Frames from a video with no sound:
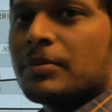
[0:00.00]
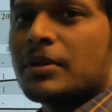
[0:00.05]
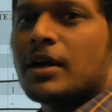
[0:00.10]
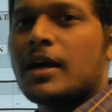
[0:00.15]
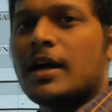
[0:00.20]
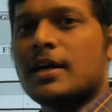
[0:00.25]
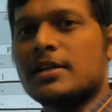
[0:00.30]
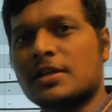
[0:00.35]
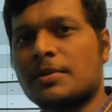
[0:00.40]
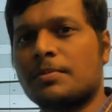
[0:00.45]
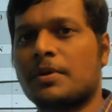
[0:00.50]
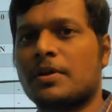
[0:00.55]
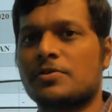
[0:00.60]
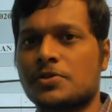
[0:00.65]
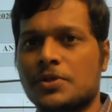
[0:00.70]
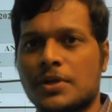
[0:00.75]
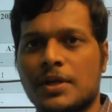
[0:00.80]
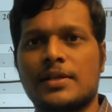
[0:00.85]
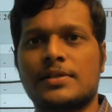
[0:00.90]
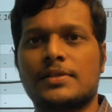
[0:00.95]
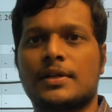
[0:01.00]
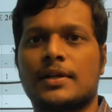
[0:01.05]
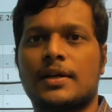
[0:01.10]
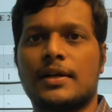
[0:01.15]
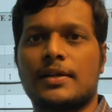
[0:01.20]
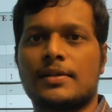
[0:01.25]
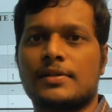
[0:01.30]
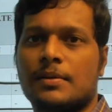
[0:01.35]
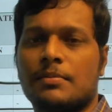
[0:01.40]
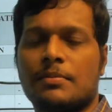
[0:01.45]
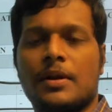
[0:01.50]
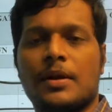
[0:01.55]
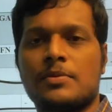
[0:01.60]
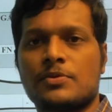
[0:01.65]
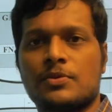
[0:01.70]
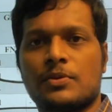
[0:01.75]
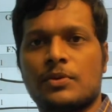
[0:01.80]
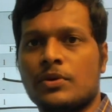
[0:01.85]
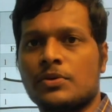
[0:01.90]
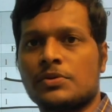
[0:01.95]
concept of shear center sometimes
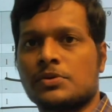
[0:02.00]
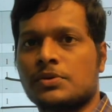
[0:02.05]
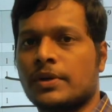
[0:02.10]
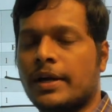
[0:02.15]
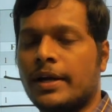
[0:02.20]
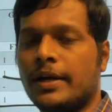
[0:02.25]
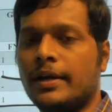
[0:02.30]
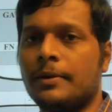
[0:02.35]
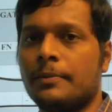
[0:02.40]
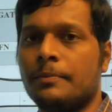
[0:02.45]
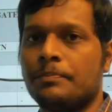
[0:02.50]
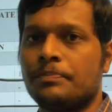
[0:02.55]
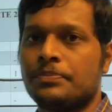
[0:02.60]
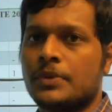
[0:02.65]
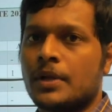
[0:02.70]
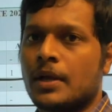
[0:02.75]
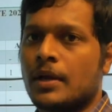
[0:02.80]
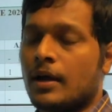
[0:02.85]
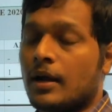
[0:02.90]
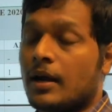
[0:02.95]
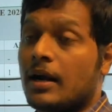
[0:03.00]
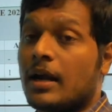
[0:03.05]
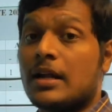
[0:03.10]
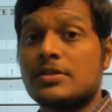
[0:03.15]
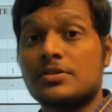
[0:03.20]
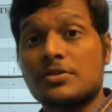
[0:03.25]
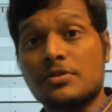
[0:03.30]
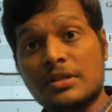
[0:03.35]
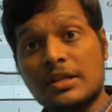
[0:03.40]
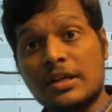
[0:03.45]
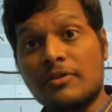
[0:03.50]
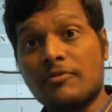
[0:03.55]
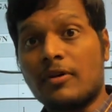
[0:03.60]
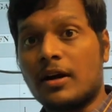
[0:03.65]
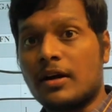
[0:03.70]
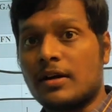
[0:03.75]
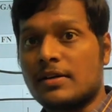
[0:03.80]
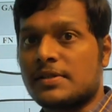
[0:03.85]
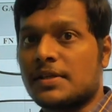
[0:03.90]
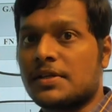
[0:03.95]
we used to get and also thin
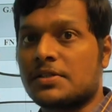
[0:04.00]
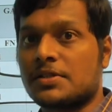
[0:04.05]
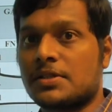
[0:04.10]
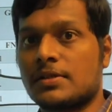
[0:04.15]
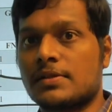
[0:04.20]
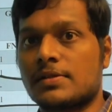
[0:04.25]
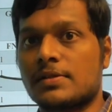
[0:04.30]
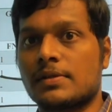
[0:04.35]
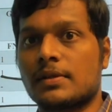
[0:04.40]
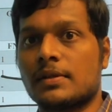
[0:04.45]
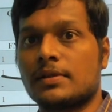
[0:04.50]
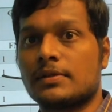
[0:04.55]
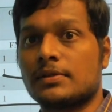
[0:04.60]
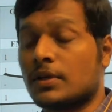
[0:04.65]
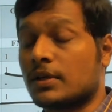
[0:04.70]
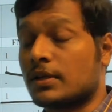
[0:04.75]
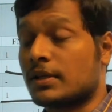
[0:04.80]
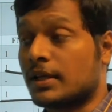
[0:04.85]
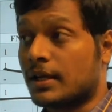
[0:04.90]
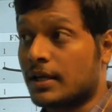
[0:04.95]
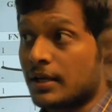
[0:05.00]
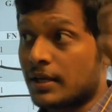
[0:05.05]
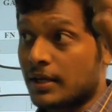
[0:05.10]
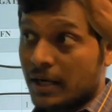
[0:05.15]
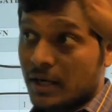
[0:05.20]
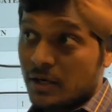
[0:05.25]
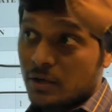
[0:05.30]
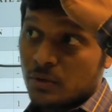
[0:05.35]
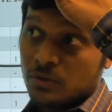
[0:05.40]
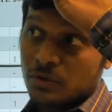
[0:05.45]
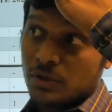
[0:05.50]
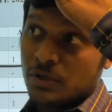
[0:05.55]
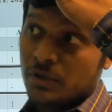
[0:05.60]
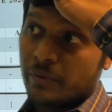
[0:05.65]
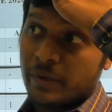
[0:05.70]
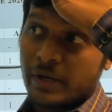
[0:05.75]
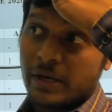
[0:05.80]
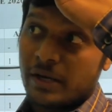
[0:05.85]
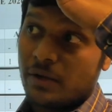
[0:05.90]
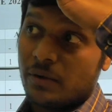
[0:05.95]
walled sections uh, so I think in gate
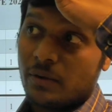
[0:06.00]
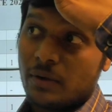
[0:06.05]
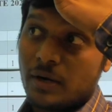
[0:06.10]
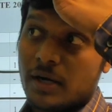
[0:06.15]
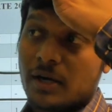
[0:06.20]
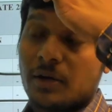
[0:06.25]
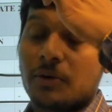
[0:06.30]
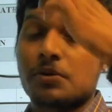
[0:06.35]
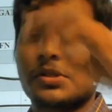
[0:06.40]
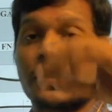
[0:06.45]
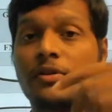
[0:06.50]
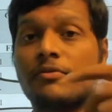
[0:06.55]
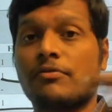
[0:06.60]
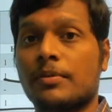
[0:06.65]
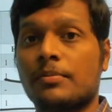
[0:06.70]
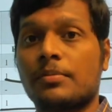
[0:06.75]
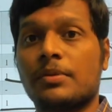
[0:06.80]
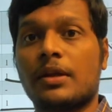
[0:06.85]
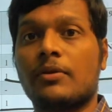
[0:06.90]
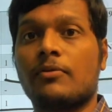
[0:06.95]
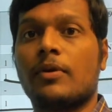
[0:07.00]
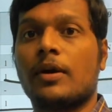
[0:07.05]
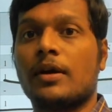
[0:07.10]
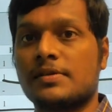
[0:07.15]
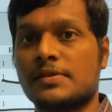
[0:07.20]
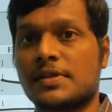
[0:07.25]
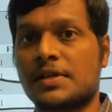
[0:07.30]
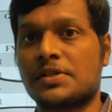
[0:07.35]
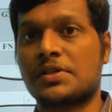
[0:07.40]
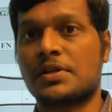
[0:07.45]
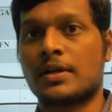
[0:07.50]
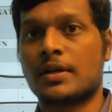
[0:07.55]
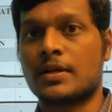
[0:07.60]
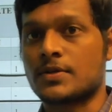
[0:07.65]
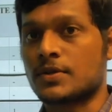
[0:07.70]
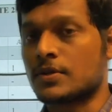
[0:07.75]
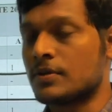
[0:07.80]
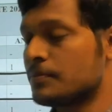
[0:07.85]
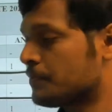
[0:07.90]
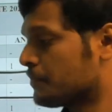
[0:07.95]
2020 you got a question from thin walled section
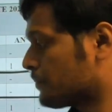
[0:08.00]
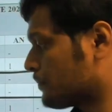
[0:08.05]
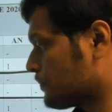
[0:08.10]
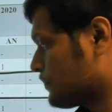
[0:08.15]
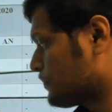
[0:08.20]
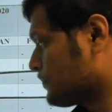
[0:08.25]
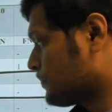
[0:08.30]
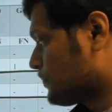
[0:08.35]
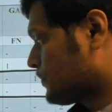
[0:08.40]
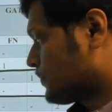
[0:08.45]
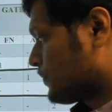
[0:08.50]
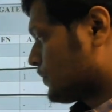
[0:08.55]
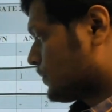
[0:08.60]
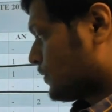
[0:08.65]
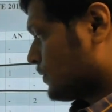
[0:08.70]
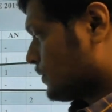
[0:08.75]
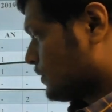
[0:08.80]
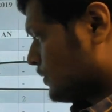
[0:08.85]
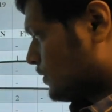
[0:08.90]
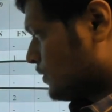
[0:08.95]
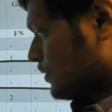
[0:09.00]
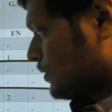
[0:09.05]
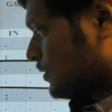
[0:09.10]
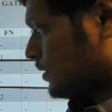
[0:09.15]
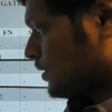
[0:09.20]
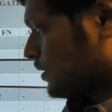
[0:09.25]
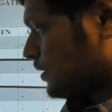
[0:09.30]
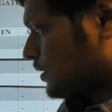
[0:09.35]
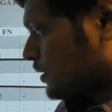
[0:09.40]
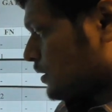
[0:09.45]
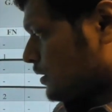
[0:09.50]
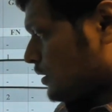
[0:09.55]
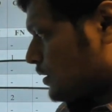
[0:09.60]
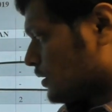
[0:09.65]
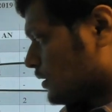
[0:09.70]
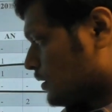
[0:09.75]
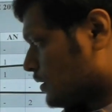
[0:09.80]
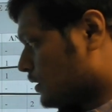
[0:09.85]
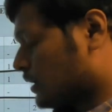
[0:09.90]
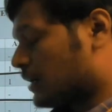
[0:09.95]
also uh,
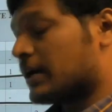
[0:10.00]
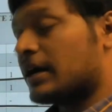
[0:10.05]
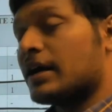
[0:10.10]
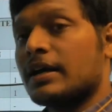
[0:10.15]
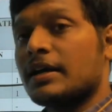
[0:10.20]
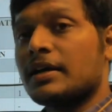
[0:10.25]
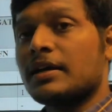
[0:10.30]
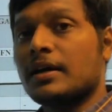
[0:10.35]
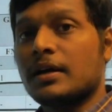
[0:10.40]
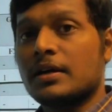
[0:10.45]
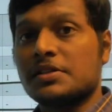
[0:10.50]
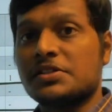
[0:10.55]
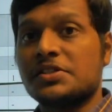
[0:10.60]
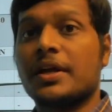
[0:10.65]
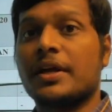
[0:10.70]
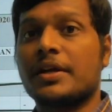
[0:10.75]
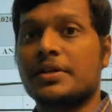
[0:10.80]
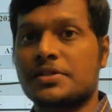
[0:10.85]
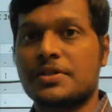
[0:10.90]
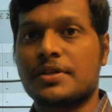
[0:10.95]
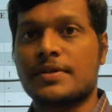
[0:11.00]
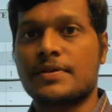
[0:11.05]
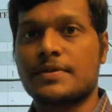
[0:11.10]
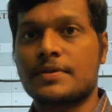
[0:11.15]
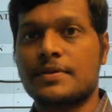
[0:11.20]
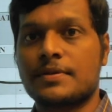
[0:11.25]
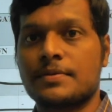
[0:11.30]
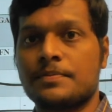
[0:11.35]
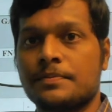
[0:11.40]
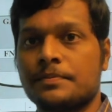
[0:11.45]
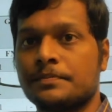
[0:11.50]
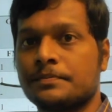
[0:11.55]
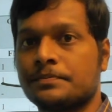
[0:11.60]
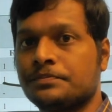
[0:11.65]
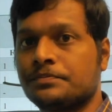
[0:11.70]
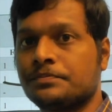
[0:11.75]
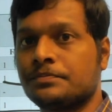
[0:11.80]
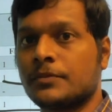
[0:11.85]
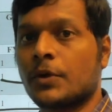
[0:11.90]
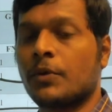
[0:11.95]
regarding uh, shear stress
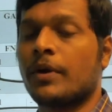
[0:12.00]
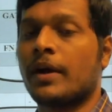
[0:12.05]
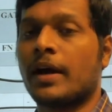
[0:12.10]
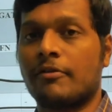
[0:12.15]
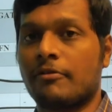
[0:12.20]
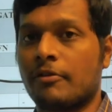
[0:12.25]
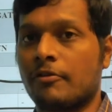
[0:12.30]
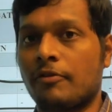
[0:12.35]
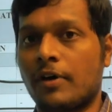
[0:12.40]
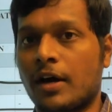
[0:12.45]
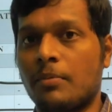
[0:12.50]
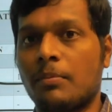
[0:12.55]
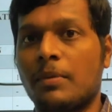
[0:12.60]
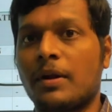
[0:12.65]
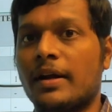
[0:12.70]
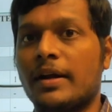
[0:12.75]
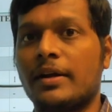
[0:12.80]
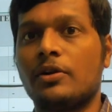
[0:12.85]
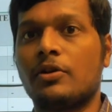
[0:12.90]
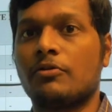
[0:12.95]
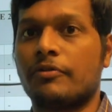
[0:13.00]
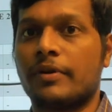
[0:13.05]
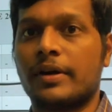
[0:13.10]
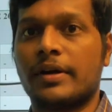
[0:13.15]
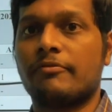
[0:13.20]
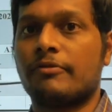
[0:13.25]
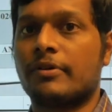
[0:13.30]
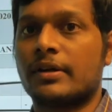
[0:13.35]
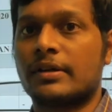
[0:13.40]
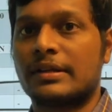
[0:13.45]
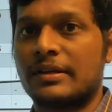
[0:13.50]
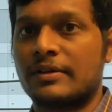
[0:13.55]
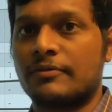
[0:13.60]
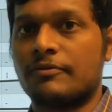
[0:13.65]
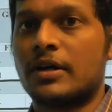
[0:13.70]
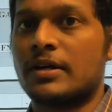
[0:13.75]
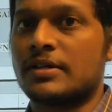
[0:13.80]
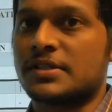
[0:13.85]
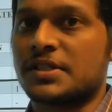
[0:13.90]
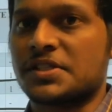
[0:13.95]
we have a formula right to find for thin
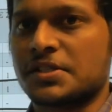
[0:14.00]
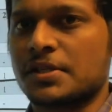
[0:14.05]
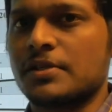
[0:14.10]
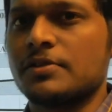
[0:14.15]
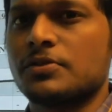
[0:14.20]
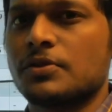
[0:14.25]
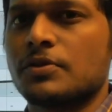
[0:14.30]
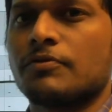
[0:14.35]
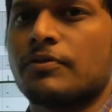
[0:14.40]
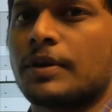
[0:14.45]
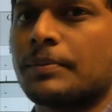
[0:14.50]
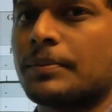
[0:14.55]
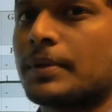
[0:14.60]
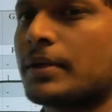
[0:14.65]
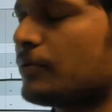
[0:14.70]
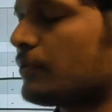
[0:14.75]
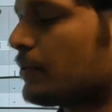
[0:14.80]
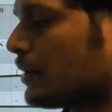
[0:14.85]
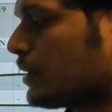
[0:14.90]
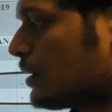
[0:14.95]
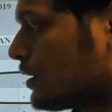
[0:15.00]
walled section so from that we got